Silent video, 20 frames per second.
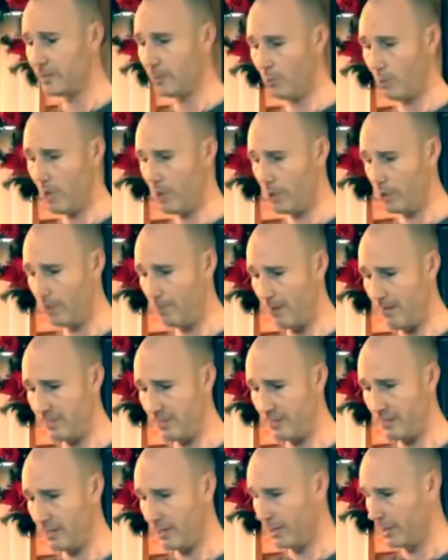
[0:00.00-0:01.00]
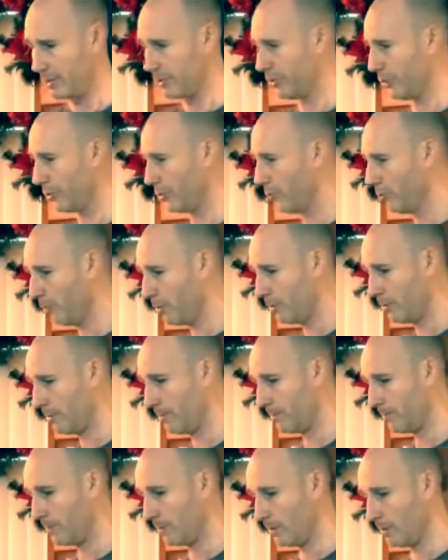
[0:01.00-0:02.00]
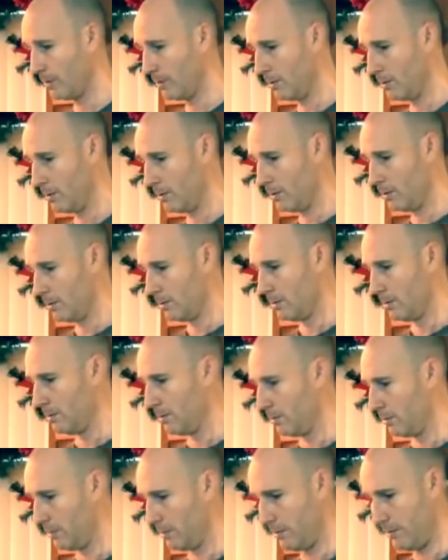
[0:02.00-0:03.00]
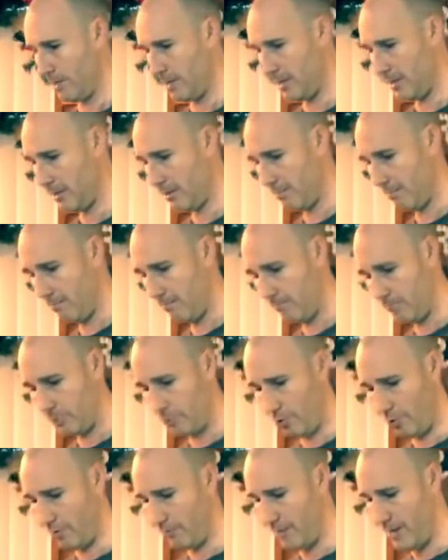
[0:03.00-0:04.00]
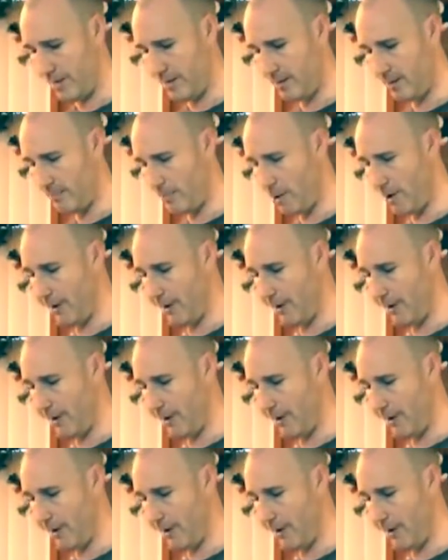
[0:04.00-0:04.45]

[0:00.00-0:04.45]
So what you're basically gonna do, let me get them sort of lined up.